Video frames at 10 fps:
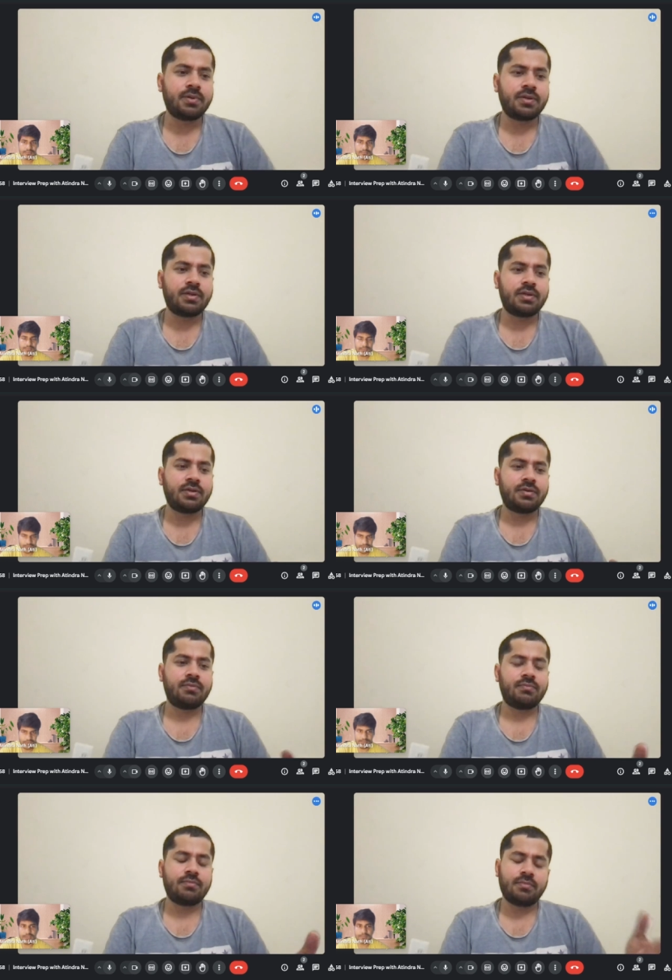but uh,
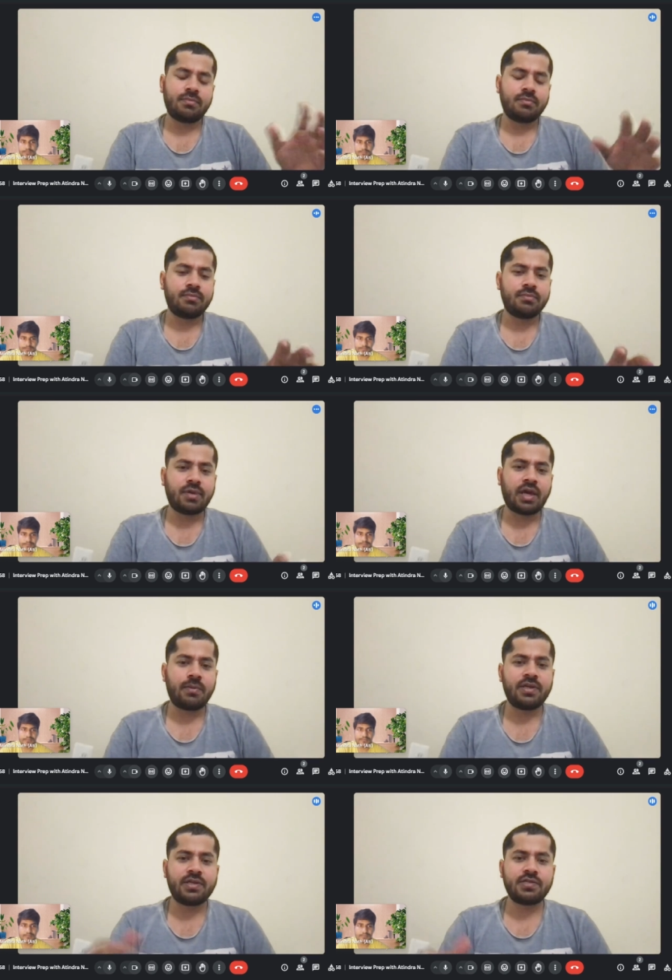
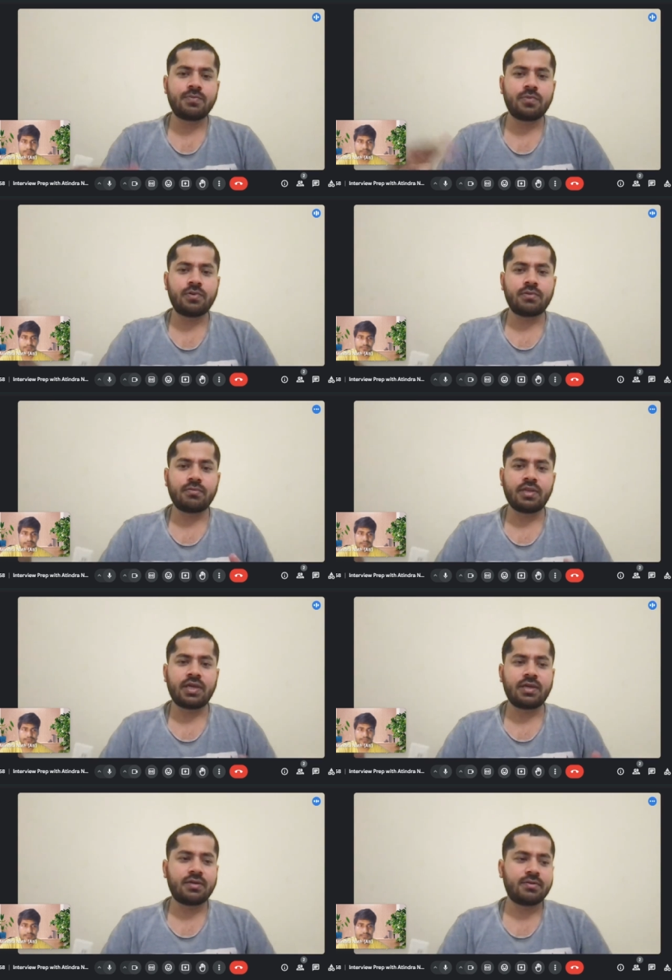hibernate is more
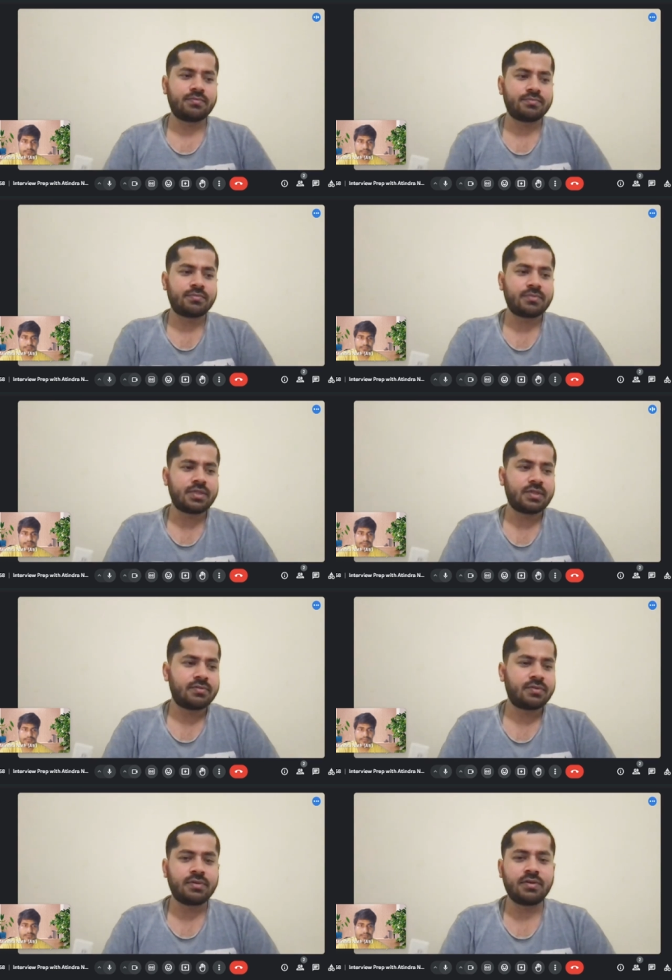like uh,
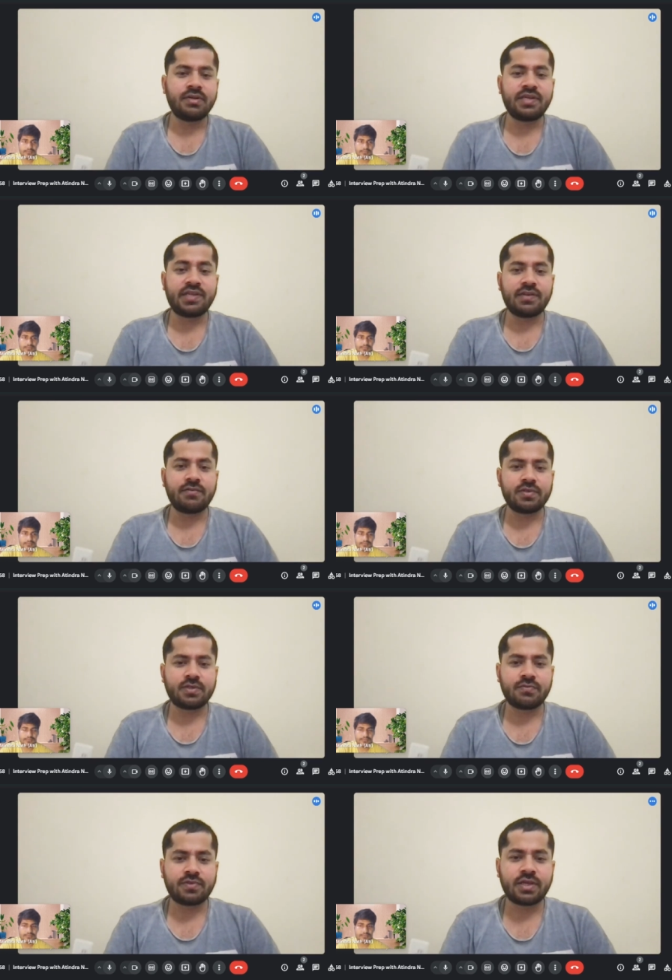a detailed
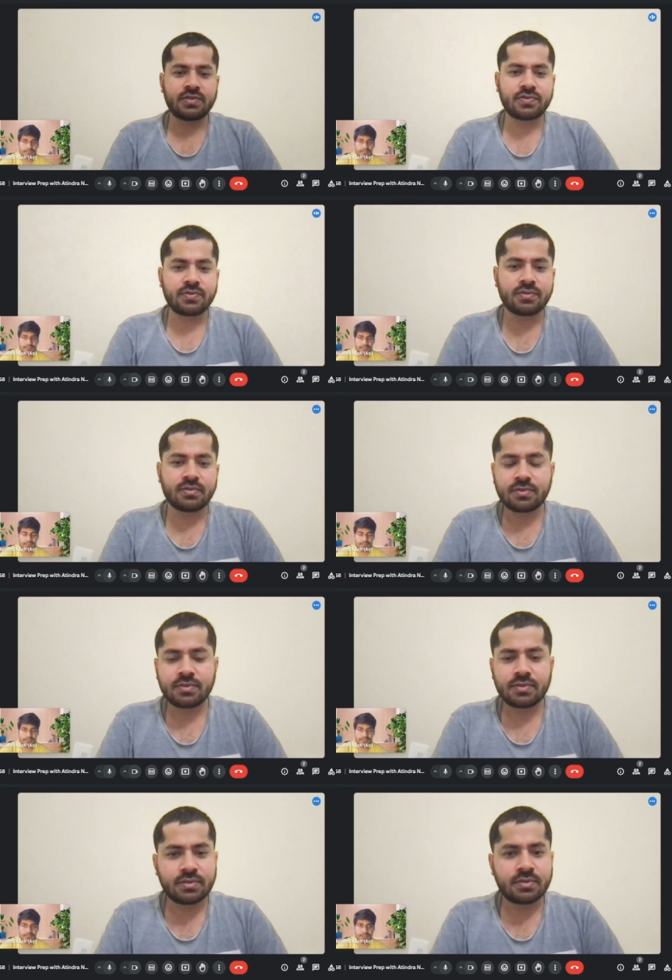version of that so
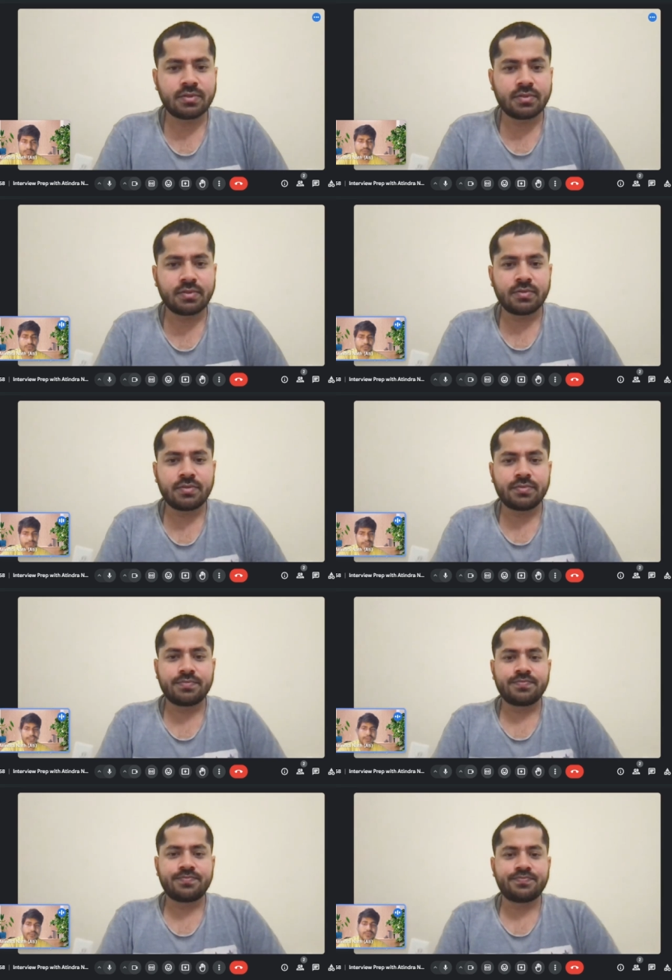so you must
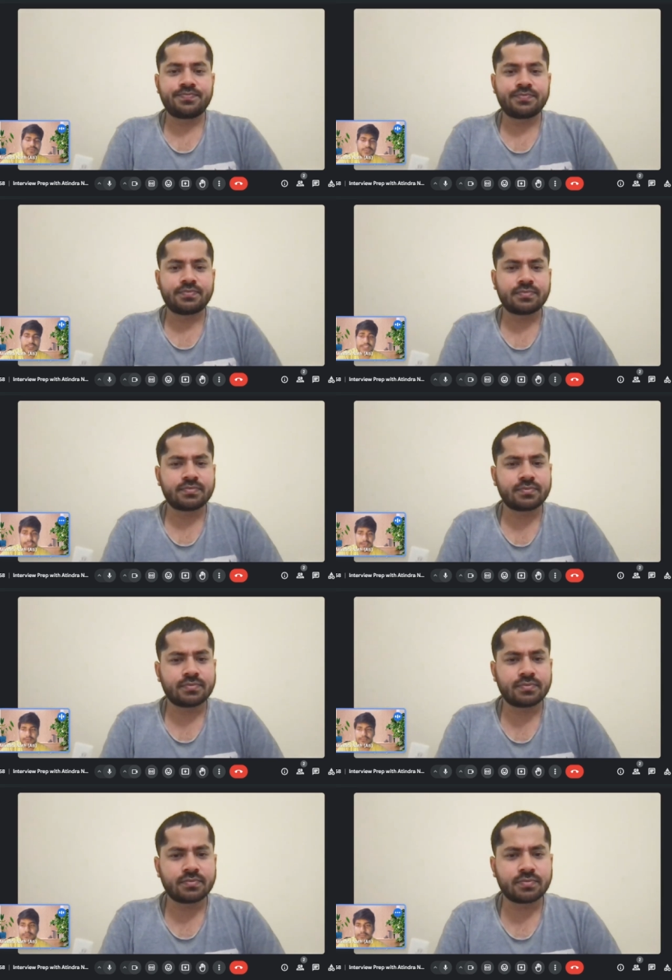have used save
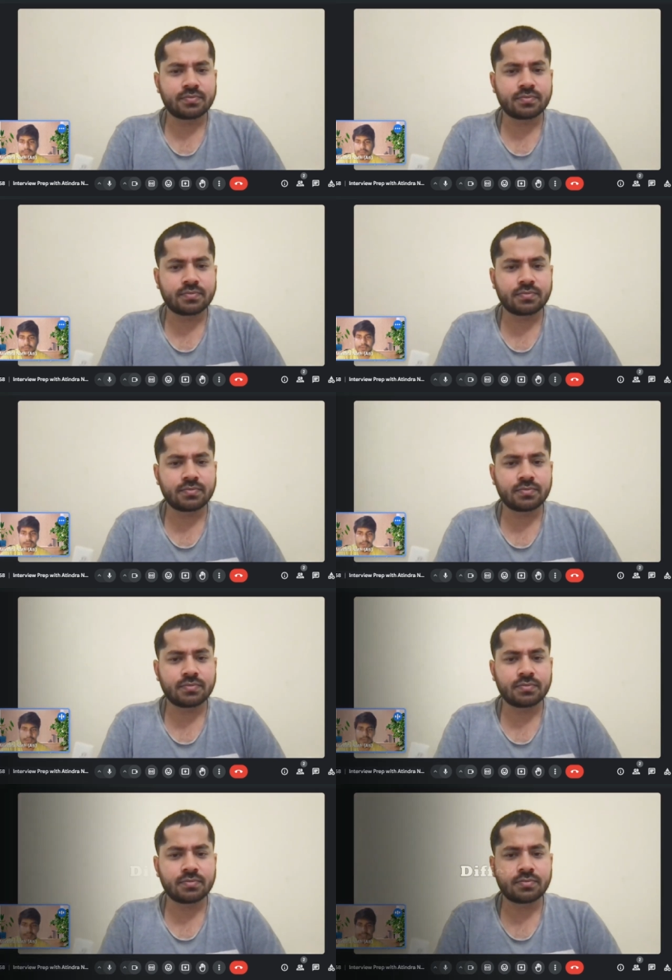
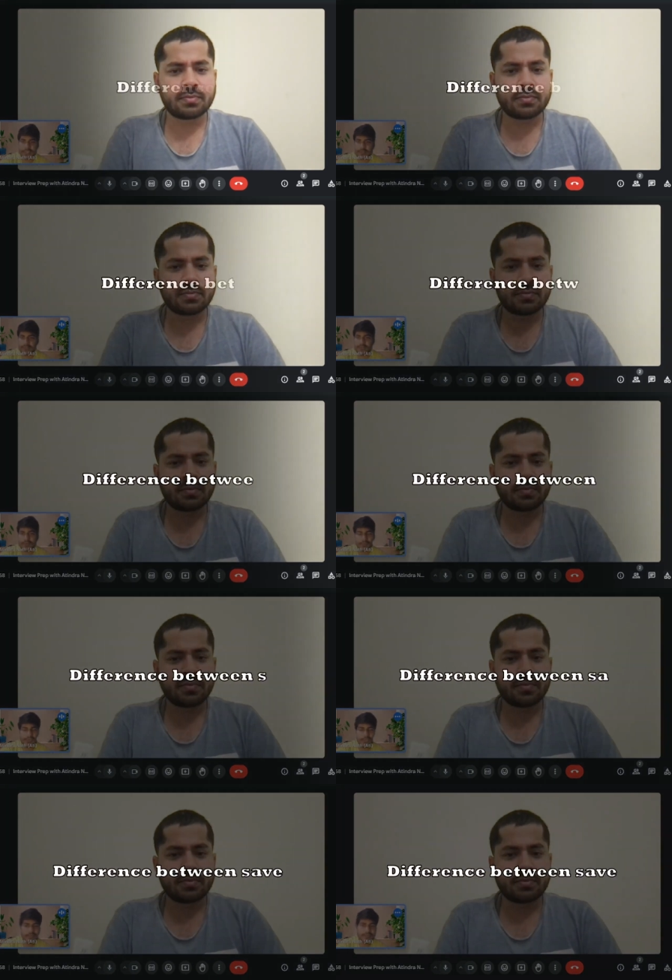and save
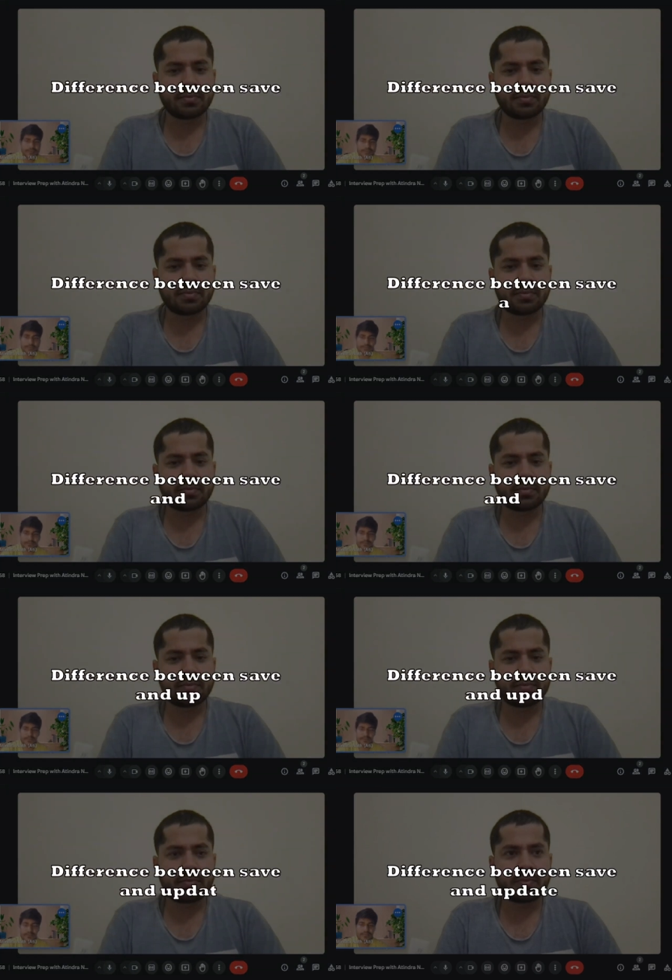update
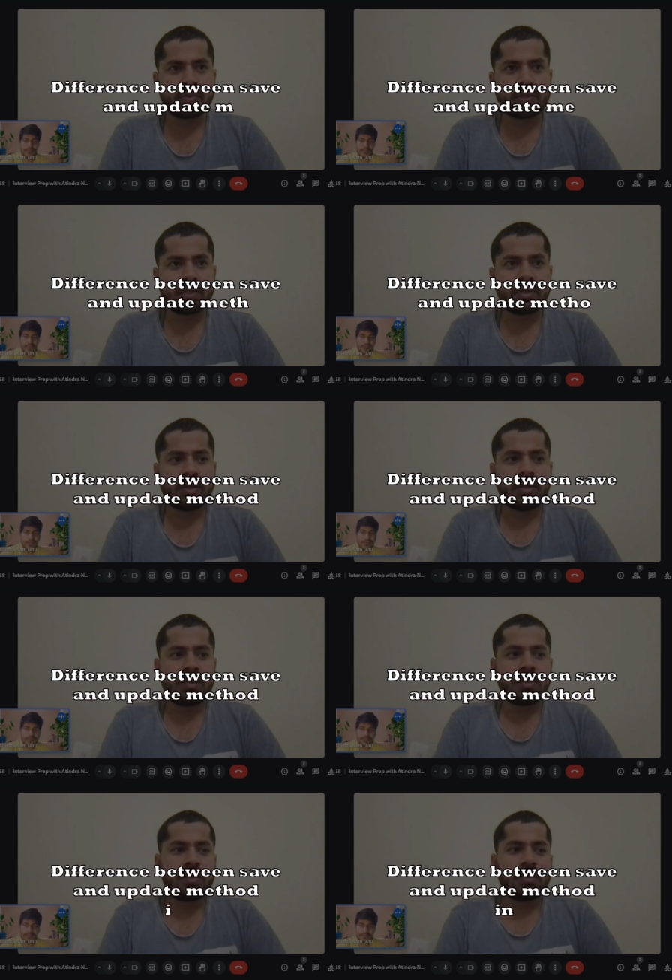method
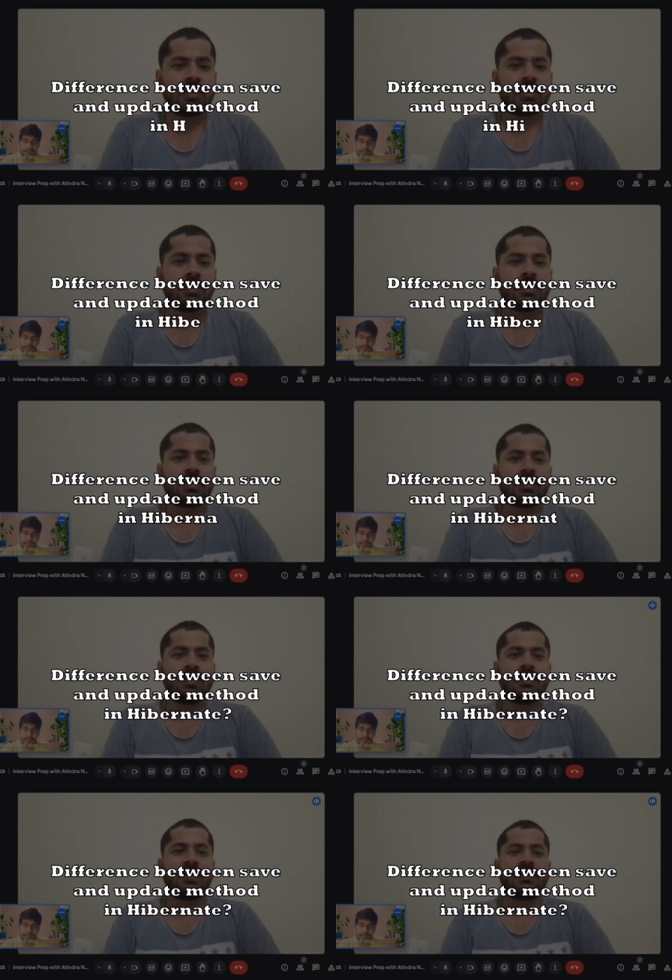
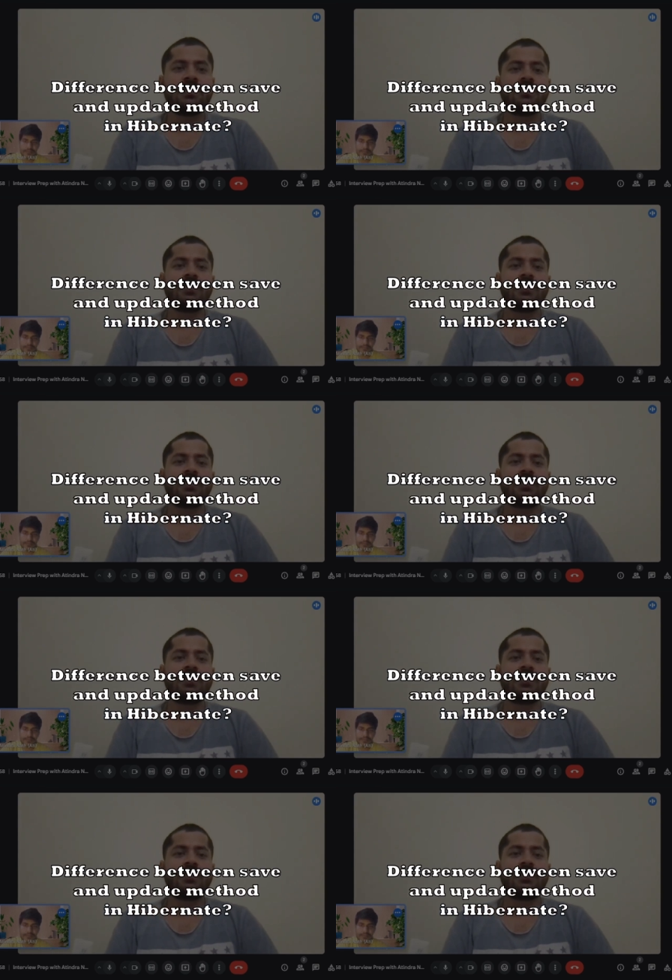and uh, that is